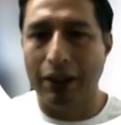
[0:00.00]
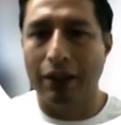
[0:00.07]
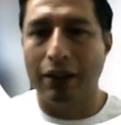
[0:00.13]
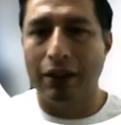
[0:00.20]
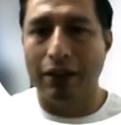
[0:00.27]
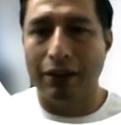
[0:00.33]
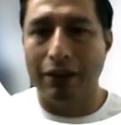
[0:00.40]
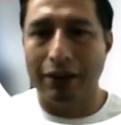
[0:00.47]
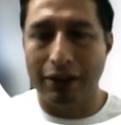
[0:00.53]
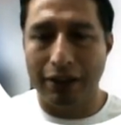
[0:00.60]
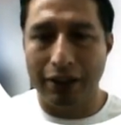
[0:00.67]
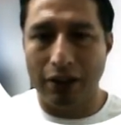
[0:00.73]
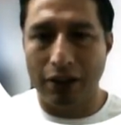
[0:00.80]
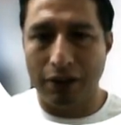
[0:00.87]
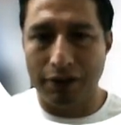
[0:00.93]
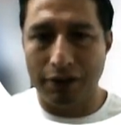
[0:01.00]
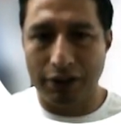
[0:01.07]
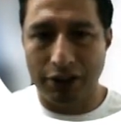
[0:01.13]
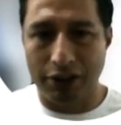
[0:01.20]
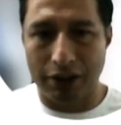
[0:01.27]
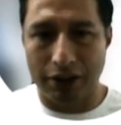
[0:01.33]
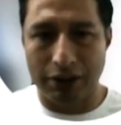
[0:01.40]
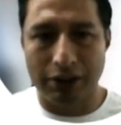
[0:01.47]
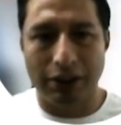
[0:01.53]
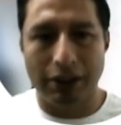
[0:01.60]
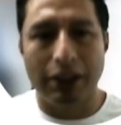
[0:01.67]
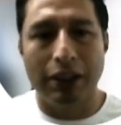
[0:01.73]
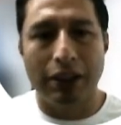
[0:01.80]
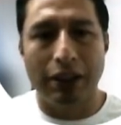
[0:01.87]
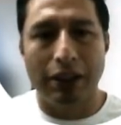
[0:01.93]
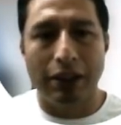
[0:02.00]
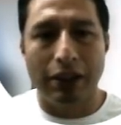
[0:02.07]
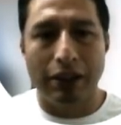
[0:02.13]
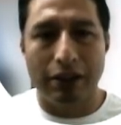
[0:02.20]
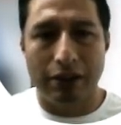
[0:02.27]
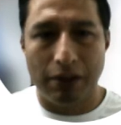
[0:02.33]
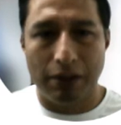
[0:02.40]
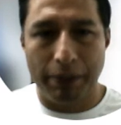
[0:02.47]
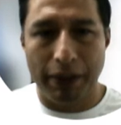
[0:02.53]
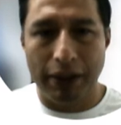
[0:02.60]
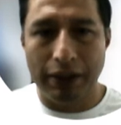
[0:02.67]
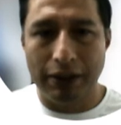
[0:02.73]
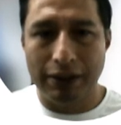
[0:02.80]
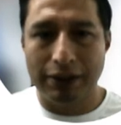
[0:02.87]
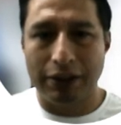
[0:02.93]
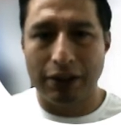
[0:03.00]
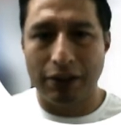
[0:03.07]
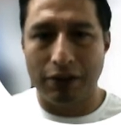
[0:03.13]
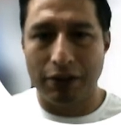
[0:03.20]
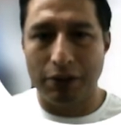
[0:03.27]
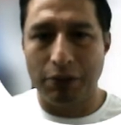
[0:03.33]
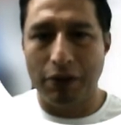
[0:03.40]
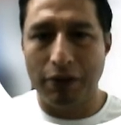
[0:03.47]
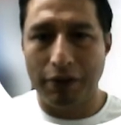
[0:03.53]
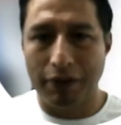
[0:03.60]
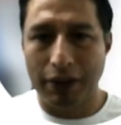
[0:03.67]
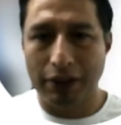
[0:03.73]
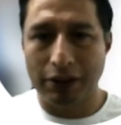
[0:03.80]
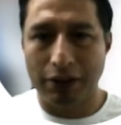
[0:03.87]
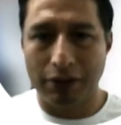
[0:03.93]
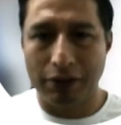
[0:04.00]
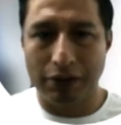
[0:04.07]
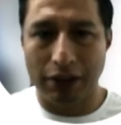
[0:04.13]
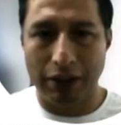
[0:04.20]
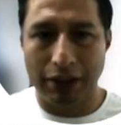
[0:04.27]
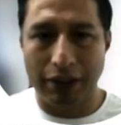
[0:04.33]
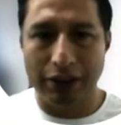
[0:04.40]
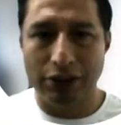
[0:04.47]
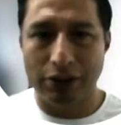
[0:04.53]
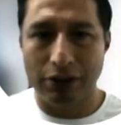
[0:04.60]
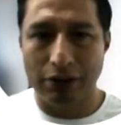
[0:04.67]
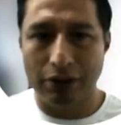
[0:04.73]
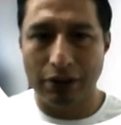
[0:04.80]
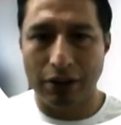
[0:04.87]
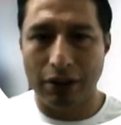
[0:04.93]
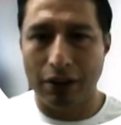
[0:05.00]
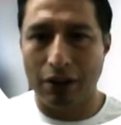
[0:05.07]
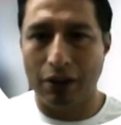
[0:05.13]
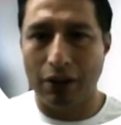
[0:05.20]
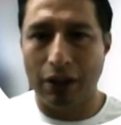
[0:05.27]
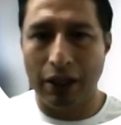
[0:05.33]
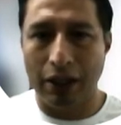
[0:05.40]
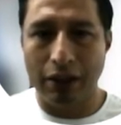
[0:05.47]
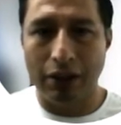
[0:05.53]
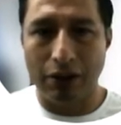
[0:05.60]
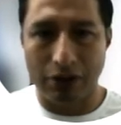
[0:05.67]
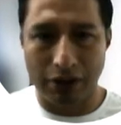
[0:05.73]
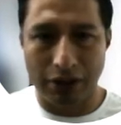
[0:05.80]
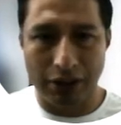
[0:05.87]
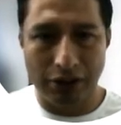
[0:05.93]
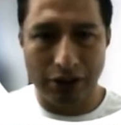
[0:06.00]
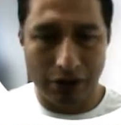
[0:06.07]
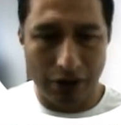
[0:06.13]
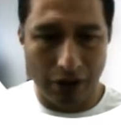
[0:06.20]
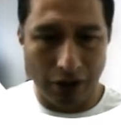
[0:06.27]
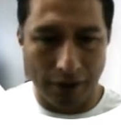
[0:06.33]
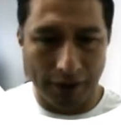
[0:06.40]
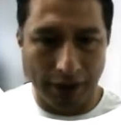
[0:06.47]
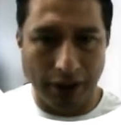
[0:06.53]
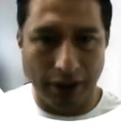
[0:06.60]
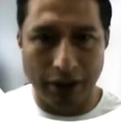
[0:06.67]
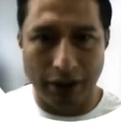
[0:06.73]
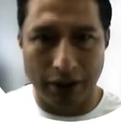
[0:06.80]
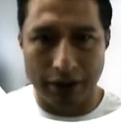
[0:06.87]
The day of the year depends on the movements of the relation and rotation of the Earth.